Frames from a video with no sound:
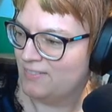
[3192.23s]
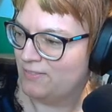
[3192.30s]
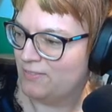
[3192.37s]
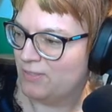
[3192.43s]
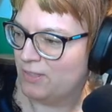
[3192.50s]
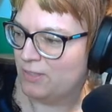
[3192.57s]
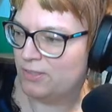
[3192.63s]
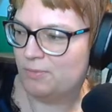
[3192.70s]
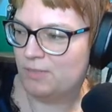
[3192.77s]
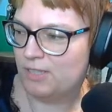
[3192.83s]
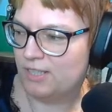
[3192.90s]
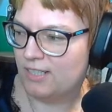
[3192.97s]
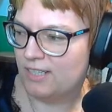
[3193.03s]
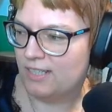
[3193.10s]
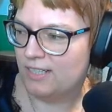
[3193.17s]
Phone
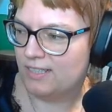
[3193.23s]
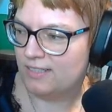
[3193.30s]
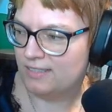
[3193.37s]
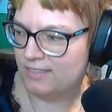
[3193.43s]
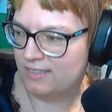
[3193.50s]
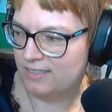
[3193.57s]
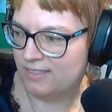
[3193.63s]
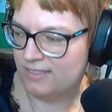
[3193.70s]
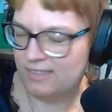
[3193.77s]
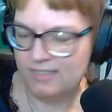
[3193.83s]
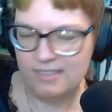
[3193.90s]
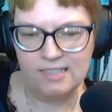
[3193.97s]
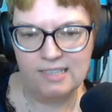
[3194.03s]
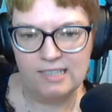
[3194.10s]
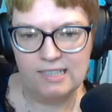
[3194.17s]
speaker.
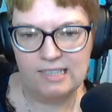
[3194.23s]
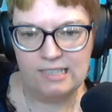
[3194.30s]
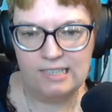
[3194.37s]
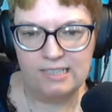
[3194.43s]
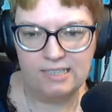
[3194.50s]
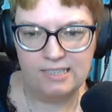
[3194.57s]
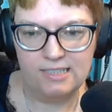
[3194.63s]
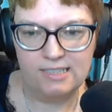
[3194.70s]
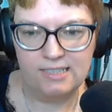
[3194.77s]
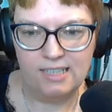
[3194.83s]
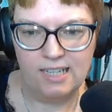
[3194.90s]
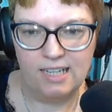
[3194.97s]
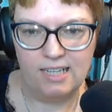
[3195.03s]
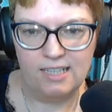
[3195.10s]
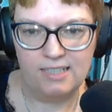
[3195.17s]

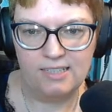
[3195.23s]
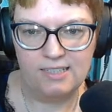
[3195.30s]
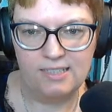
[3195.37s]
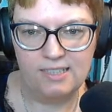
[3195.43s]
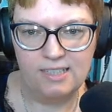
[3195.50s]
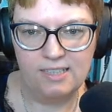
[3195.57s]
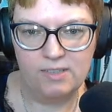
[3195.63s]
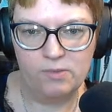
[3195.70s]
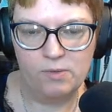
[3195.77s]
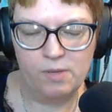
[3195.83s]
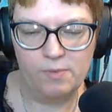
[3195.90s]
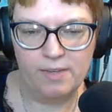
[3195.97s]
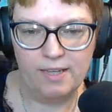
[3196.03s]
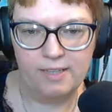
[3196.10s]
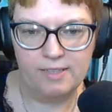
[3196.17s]
Yeah, you need a
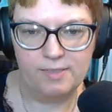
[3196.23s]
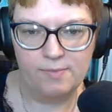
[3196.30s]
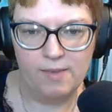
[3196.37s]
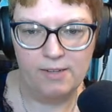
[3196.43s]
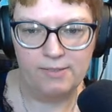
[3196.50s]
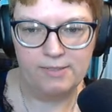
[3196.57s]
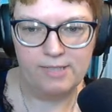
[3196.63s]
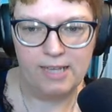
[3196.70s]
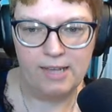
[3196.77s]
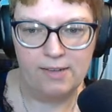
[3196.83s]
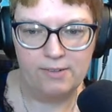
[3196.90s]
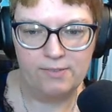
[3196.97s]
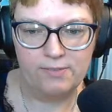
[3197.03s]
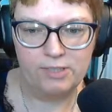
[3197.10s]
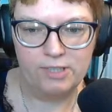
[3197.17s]
well-balanced mono
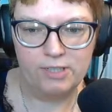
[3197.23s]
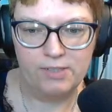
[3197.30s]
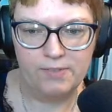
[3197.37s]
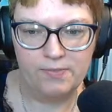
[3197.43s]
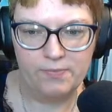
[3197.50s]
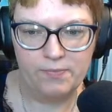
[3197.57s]
sound for sure.